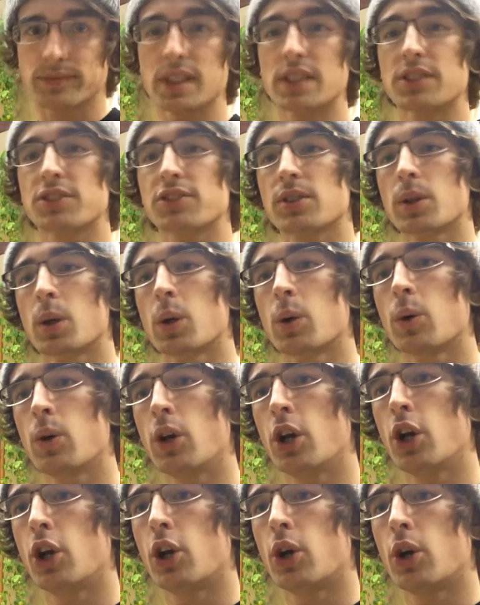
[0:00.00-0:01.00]
So,
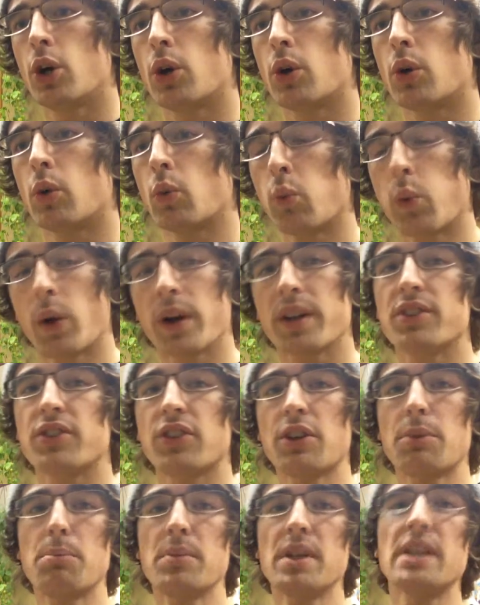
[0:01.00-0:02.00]
what does
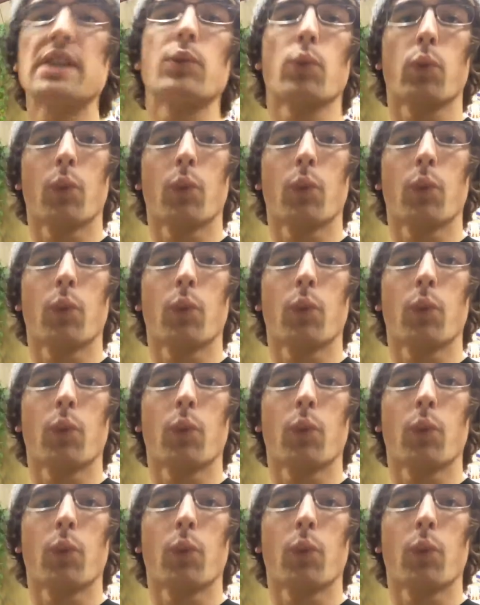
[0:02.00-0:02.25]
it mean?